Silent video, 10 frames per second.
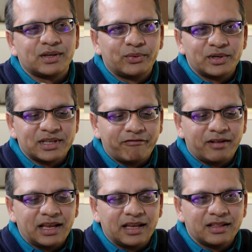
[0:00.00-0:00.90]
servers have
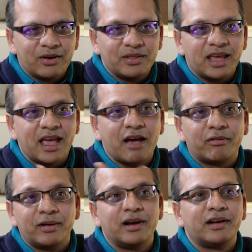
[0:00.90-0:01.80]
taken down, they have
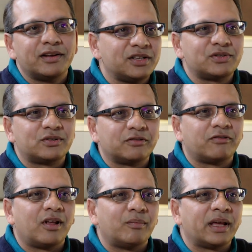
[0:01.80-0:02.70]
redundancies to
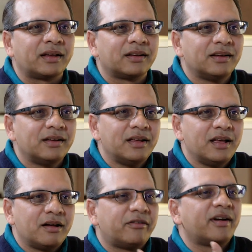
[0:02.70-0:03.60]
fall back.
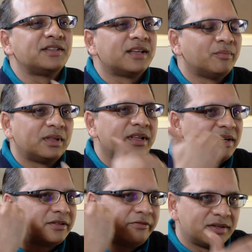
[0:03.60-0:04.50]
Yeah. For example,
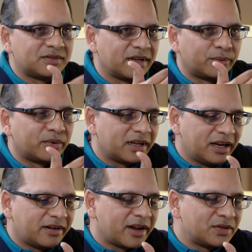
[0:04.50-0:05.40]
there's a first server,
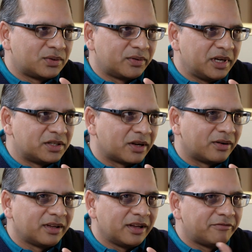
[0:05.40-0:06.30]
it tries to reach
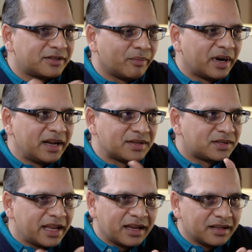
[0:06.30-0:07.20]
out. If somebody has
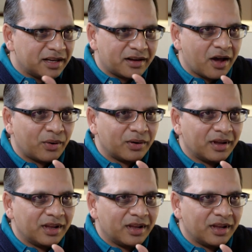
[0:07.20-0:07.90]
taken it out,